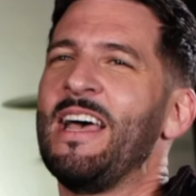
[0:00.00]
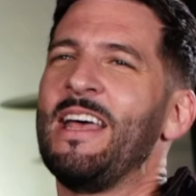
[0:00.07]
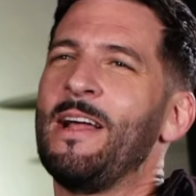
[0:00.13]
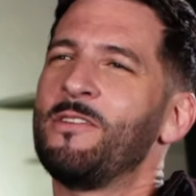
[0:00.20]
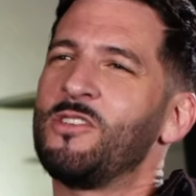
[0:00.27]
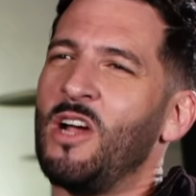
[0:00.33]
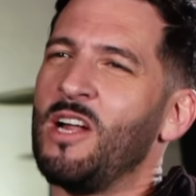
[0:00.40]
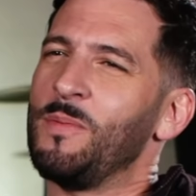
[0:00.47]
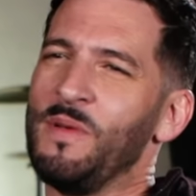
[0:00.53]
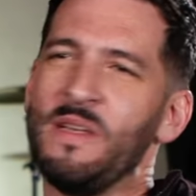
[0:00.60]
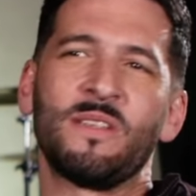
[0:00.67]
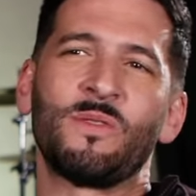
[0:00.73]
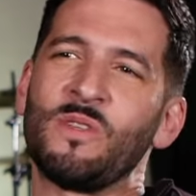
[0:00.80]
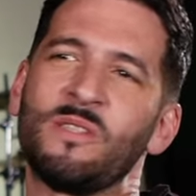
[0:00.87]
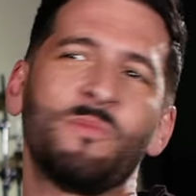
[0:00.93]
and i try to be
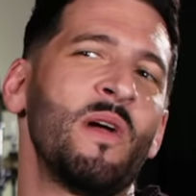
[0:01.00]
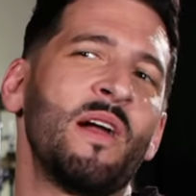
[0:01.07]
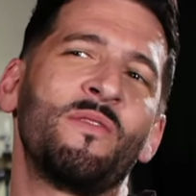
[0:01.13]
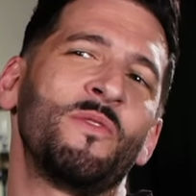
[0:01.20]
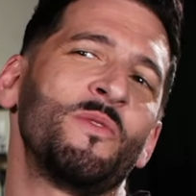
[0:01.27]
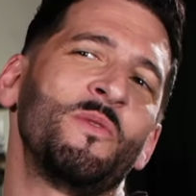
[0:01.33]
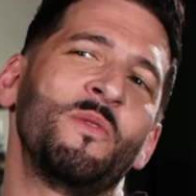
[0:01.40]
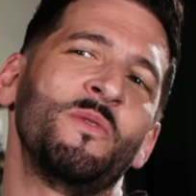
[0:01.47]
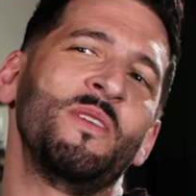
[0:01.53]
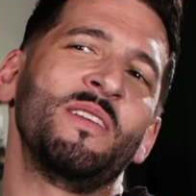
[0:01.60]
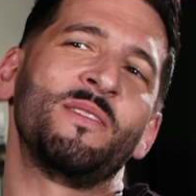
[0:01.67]
as respectful